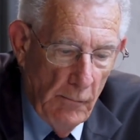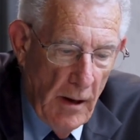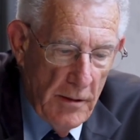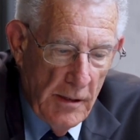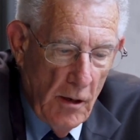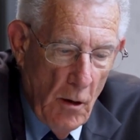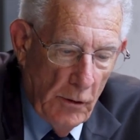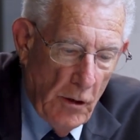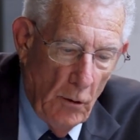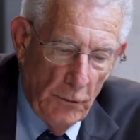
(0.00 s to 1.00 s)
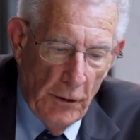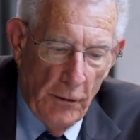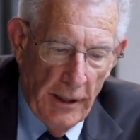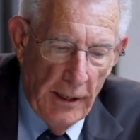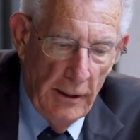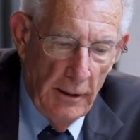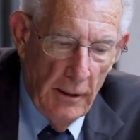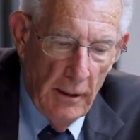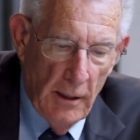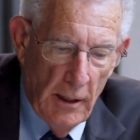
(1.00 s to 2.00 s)
rather than going cold turkey
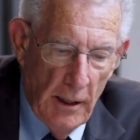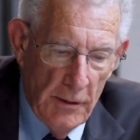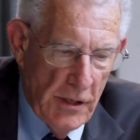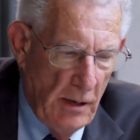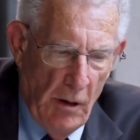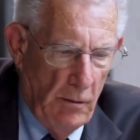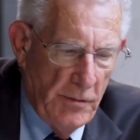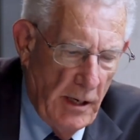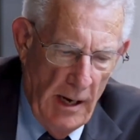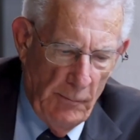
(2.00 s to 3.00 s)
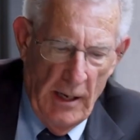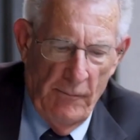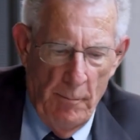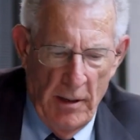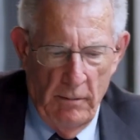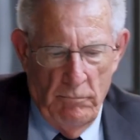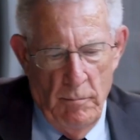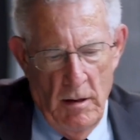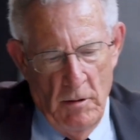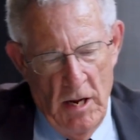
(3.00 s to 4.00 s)
and say, well, today I'm going
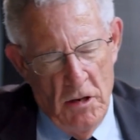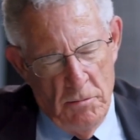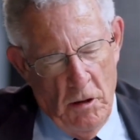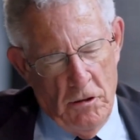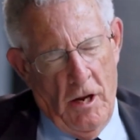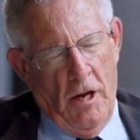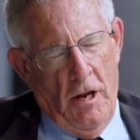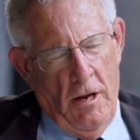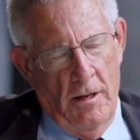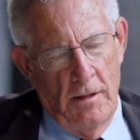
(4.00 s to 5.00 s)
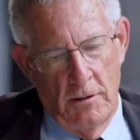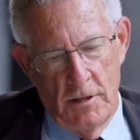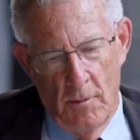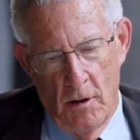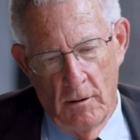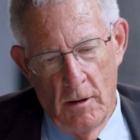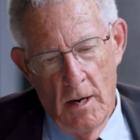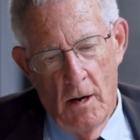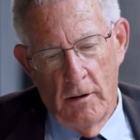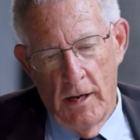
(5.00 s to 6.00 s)
to eat as much as I can, and then tomorrow,
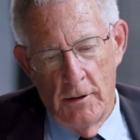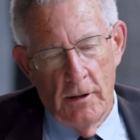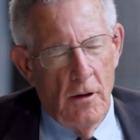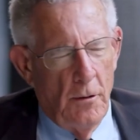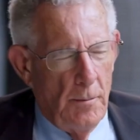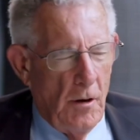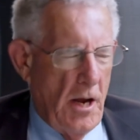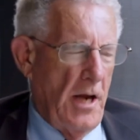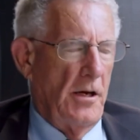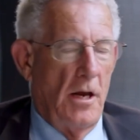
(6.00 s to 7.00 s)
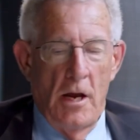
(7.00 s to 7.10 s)
okay, you can go tomorrow.